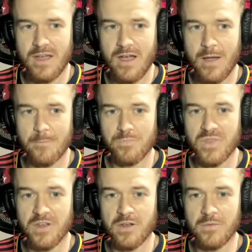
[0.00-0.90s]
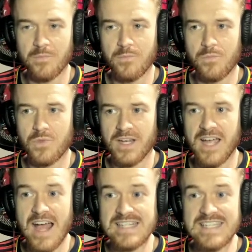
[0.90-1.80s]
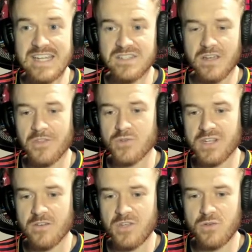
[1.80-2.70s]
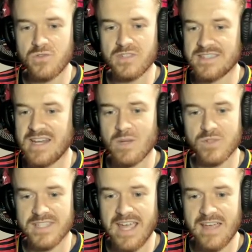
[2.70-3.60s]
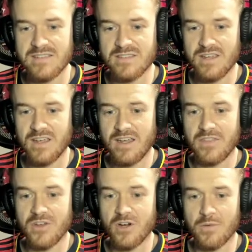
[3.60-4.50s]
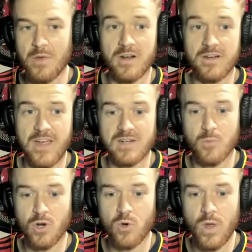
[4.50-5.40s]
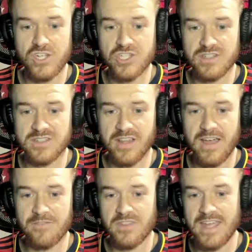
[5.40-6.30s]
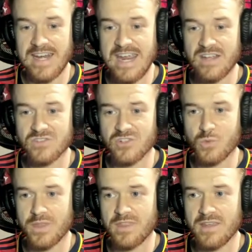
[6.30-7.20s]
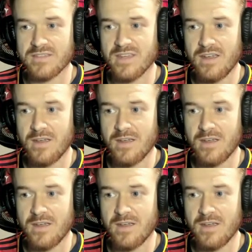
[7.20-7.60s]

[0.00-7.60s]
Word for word: Um, the, the content of those interviews is anyone's guess. And there are, in fact, more questions left than answers with this.